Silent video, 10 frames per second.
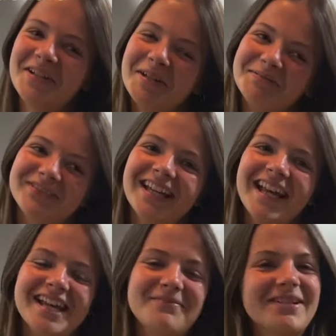top
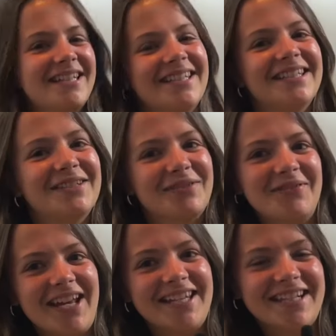is my sister's
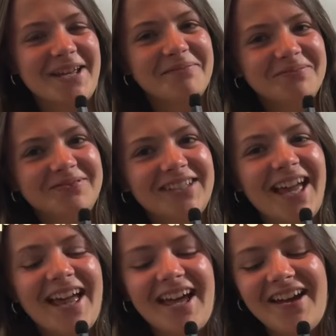from H&M.
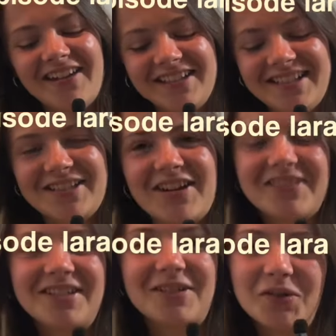These
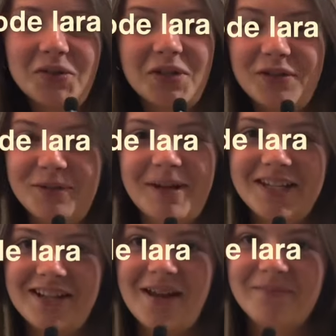trousers are also from
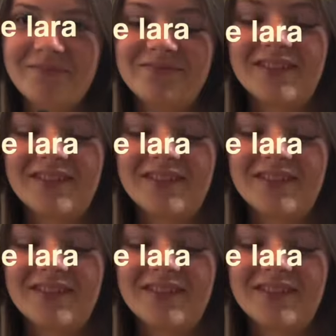H&M.